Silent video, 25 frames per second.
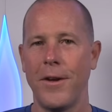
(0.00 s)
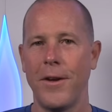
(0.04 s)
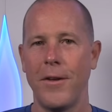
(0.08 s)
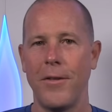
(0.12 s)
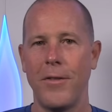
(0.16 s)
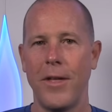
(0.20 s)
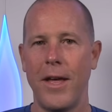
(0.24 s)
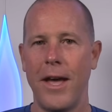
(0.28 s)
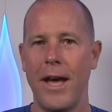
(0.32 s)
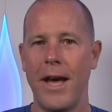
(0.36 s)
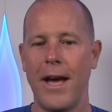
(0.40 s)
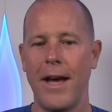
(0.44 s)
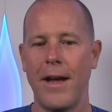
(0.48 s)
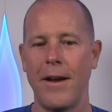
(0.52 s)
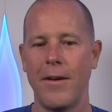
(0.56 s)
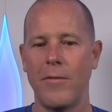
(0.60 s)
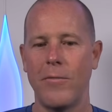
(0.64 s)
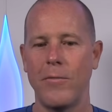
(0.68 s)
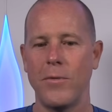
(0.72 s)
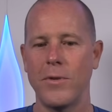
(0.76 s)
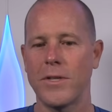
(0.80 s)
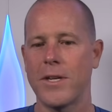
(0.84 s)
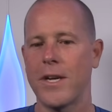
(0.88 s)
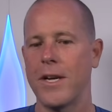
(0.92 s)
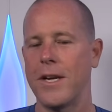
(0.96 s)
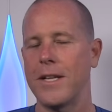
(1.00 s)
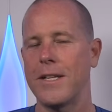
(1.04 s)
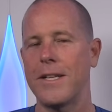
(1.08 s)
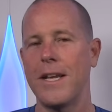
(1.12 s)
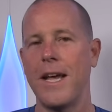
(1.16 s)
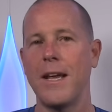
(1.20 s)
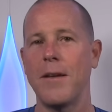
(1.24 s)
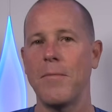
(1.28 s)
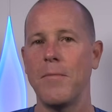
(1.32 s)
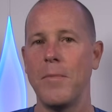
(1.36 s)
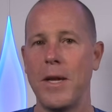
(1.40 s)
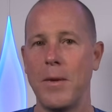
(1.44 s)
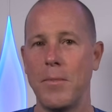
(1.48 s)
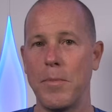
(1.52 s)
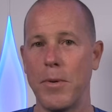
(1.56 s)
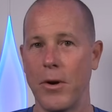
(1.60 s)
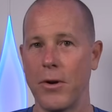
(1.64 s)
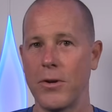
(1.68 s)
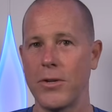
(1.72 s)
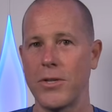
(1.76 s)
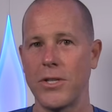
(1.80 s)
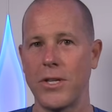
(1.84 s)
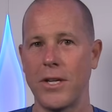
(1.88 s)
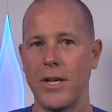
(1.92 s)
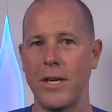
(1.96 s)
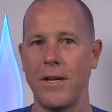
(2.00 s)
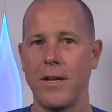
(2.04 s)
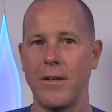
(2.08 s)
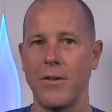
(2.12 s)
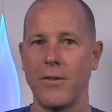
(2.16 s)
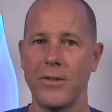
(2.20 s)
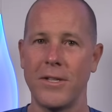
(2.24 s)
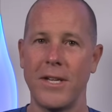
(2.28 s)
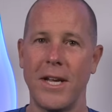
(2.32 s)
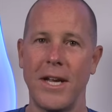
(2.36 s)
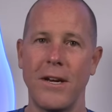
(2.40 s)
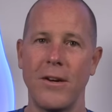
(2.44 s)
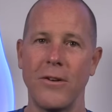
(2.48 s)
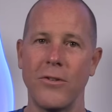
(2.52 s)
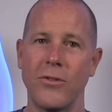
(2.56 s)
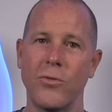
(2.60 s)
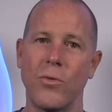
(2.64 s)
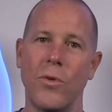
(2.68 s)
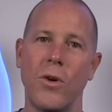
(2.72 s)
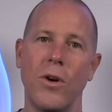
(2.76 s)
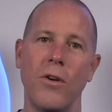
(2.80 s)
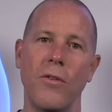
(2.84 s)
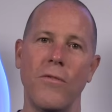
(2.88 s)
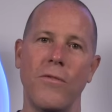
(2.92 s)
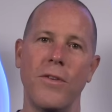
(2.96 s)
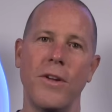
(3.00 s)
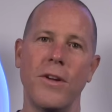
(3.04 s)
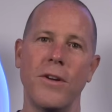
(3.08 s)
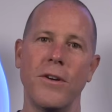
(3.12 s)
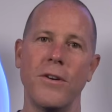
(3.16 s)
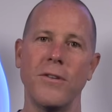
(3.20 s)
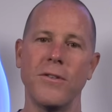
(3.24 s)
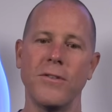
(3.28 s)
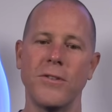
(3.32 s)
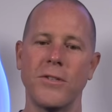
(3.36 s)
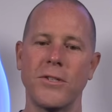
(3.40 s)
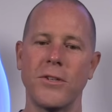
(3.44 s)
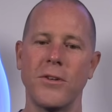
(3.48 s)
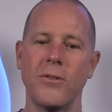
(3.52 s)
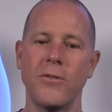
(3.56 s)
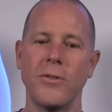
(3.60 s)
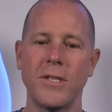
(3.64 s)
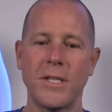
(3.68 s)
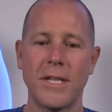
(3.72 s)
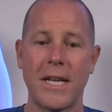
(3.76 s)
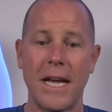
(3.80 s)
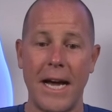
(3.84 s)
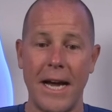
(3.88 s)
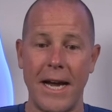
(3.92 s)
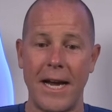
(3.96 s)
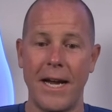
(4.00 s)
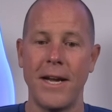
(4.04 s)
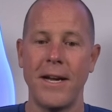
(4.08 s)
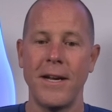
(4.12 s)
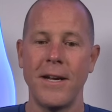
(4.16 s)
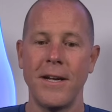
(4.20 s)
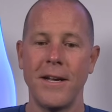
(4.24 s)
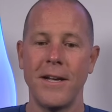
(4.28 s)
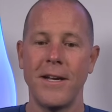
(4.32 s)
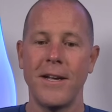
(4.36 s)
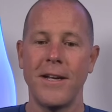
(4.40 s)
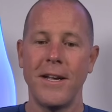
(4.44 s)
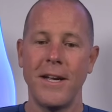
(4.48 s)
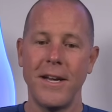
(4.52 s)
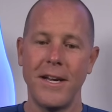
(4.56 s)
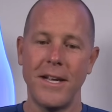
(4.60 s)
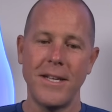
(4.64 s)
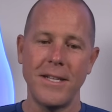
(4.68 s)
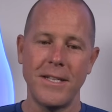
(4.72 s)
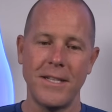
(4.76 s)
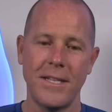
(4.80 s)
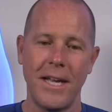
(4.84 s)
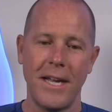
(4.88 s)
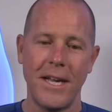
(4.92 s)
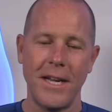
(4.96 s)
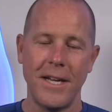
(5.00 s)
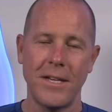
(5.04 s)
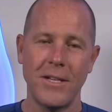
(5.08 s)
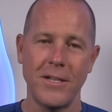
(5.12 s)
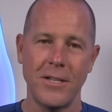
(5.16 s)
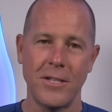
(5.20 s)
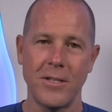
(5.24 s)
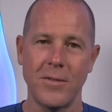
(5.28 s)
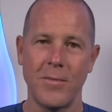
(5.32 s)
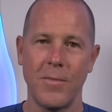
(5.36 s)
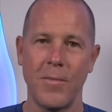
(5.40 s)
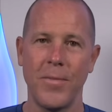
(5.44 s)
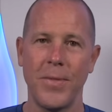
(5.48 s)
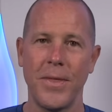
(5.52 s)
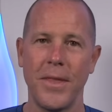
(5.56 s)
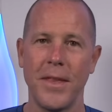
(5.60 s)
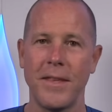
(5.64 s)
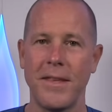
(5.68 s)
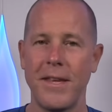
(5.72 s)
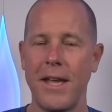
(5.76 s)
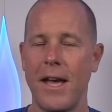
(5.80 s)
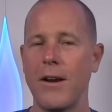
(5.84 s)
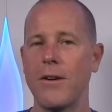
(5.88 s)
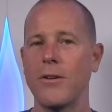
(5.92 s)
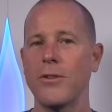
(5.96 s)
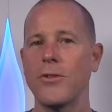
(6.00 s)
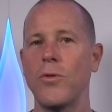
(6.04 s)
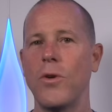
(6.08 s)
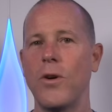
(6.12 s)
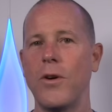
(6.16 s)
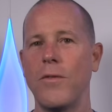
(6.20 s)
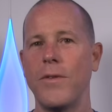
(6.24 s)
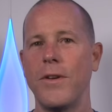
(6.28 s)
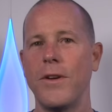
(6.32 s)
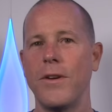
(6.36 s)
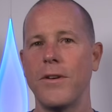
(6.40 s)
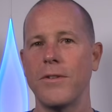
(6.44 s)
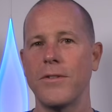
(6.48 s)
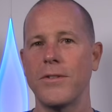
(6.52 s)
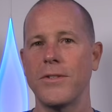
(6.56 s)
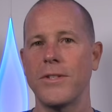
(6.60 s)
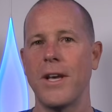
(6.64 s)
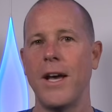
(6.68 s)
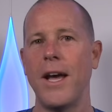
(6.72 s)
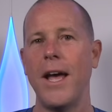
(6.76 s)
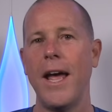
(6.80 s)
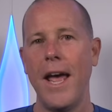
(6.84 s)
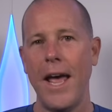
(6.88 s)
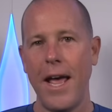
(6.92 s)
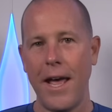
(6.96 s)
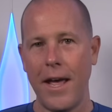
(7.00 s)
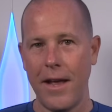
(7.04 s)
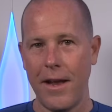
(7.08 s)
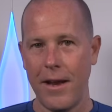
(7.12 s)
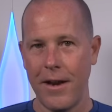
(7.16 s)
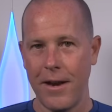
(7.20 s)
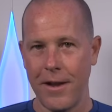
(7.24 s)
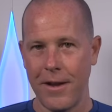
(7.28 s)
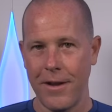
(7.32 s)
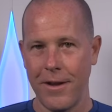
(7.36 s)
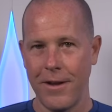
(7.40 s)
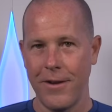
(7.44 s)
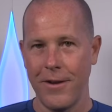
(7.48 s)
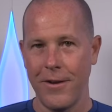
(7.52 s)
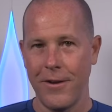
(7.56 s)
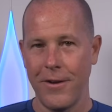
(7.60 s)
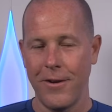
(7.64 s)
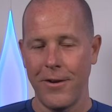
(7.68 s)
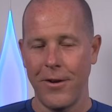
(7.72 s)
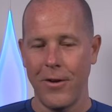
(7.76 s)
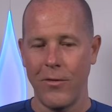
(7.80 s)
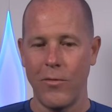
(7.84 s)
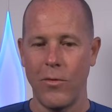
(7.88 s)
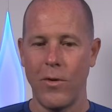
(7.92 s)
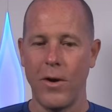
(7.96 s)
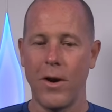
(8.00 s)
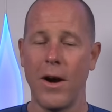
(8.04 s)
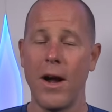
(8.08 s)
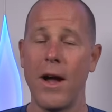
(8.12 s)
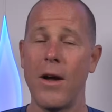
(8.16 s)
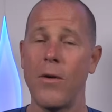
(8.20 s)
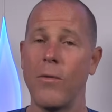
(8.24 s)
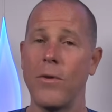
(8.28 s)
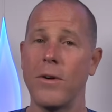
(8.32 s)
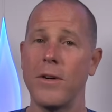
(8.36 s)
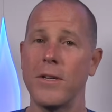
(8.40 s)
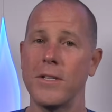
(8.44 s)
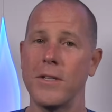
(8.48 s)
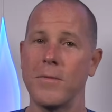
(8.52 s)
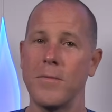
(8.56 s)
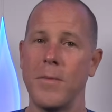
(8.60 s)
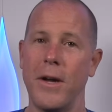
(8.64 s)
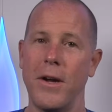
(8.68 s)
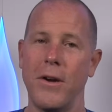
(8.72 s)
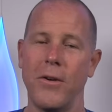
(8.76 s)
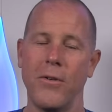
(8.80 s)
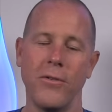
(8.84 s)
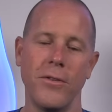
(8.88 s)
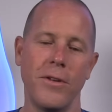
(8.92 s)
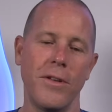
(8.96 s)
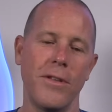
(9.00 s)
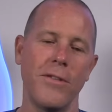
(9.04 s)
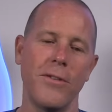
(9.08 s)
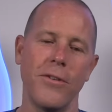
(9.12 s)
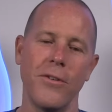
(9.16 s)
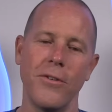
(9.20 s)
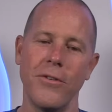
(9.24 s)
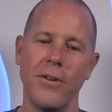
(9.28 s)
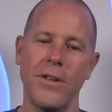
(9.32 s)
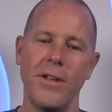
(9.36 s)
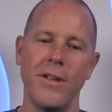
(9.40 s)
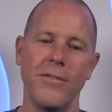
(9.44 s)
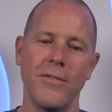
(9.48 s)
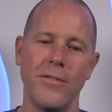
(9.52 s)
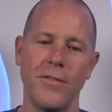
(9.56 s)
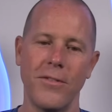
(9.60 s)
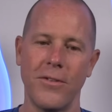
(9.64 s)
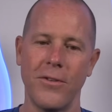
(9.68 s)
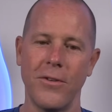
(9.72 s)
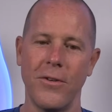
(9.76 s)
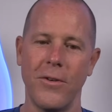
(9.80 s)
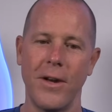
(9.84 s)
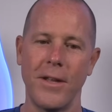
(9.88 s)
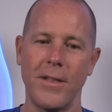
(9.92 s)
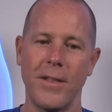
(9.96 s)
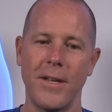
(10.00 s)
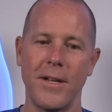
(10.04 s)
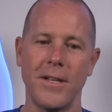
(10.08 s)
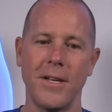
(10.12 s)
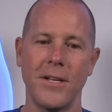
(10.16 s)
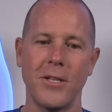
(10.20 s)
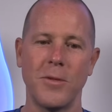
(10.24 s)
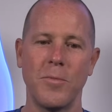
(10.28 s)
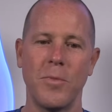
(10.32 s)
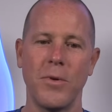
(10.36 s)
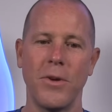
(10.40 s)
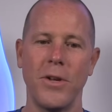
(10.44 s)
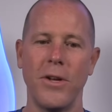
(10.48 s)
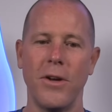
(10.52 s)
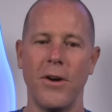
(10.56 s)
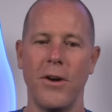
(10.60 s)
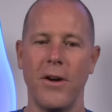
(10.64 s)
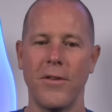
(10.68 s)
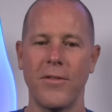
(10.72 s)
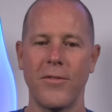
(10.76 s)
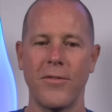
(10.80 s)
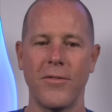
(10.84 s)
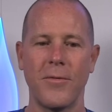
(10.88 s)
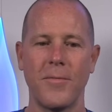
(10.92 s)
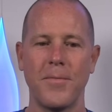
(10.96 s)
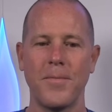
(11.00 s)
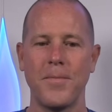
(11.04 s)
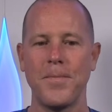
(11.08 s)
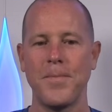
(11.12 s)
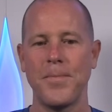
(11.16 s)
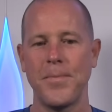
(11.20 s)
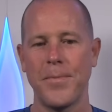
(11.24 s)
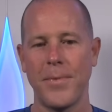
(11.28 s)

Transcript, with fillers: that was going to take me personally another 10 or 12 years. So this guy at his age is 10 or 12 years ahead of where I was in my early 30s. And so I think that's pretty awesome.